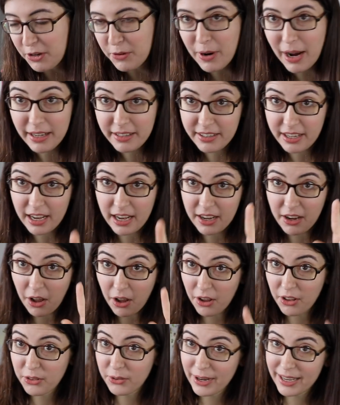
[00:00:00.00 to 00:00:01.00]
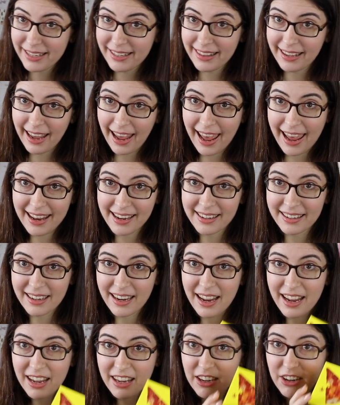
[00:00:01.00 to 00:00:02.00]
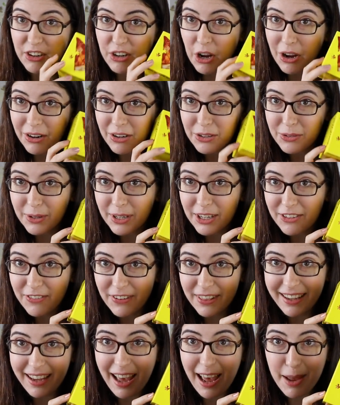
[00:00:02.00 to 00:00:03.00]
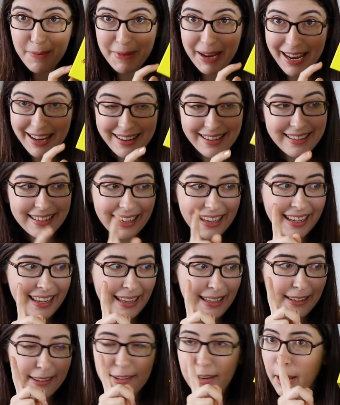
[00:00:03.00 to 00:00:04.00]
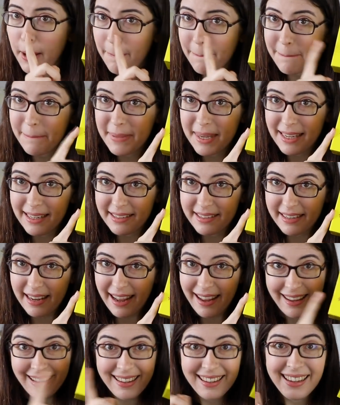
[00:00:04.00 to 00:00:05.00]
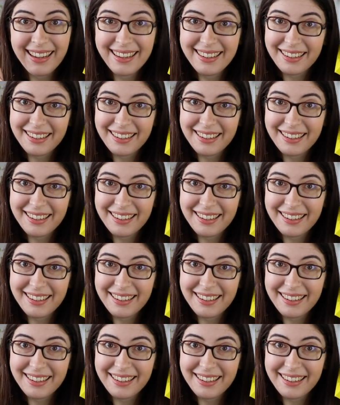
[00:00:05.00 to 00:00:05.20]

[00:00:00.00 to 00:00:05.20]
you're watching all the way to the end, your code word for the comments is pizza.